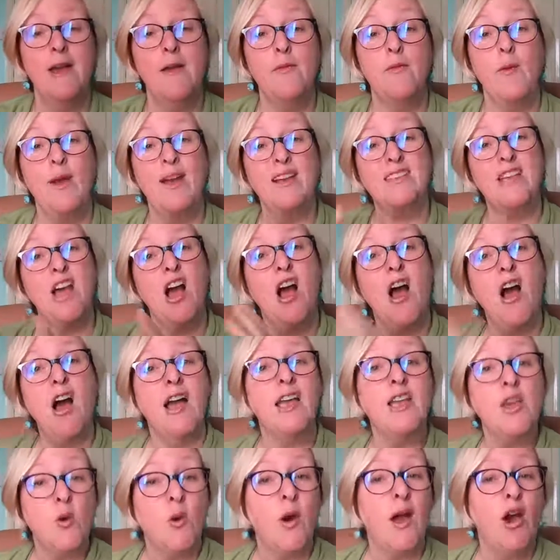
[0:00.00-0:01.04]
Whereas
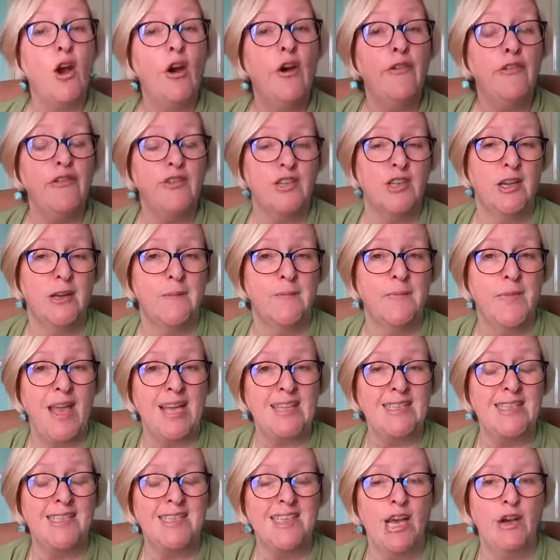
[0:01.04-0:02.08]
I quite often,
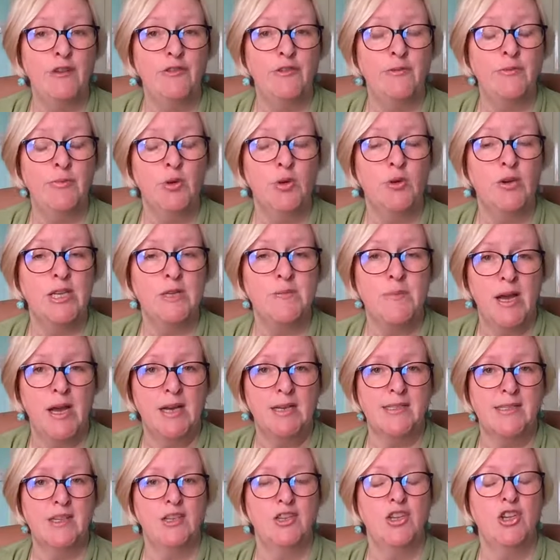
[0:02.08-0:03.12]
as a self-employed
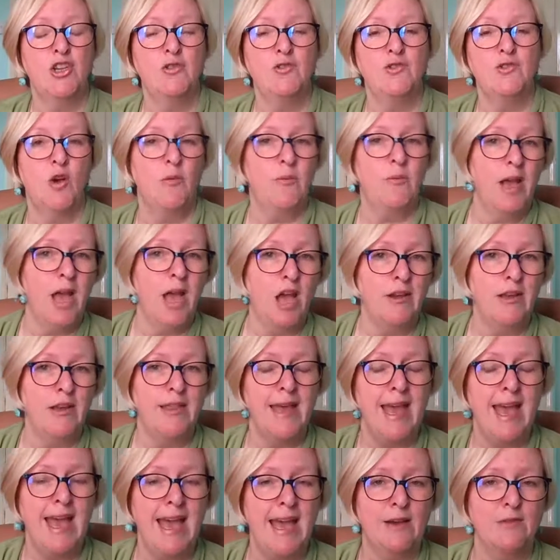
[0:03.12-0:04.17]
person who's on my own in
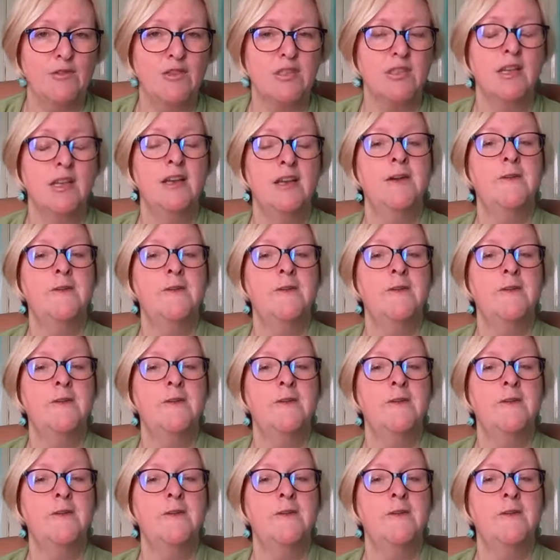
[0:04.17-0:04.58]
the house,